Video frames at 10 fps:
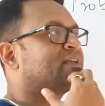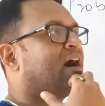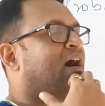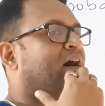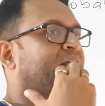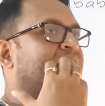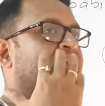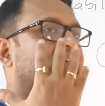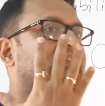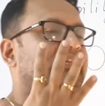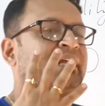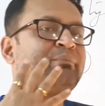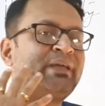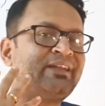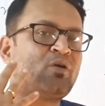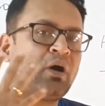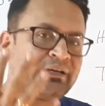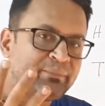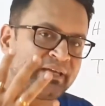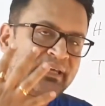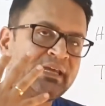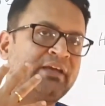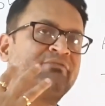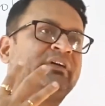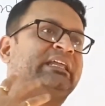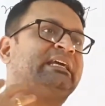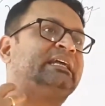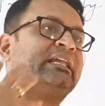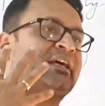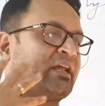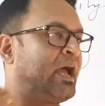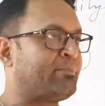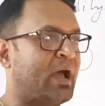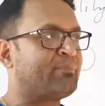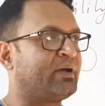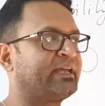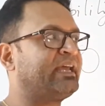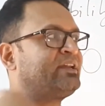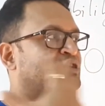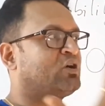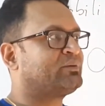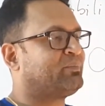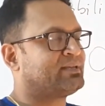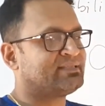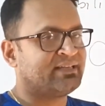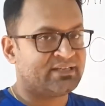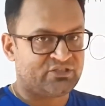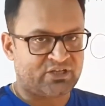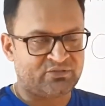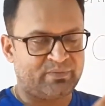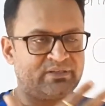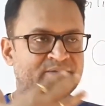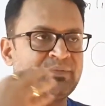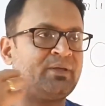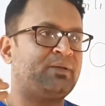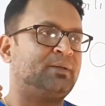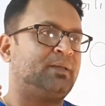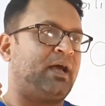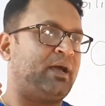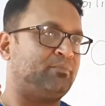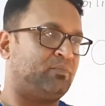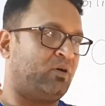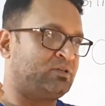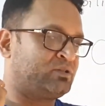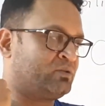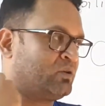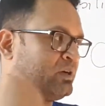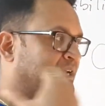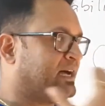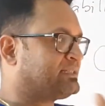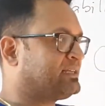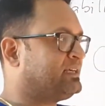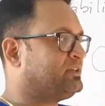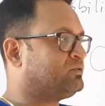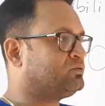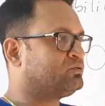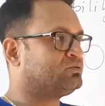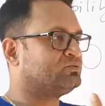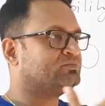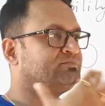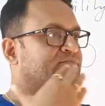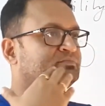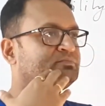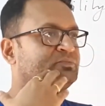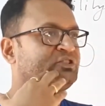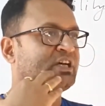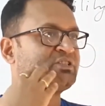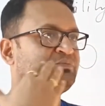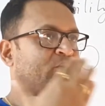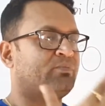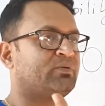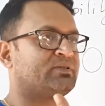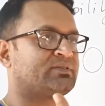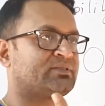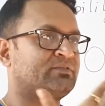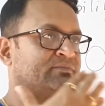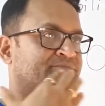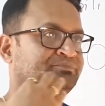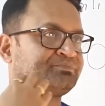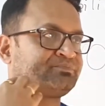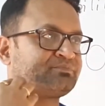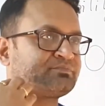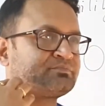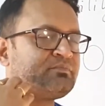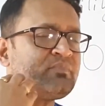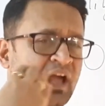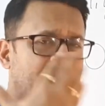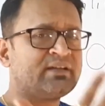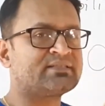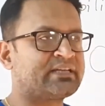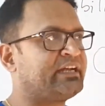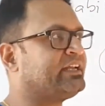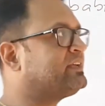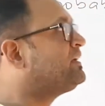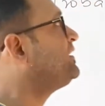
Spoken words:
are, there may not be a very clear, I'm again not passing a judgment. I'm also not asking you to judge Popper's understanding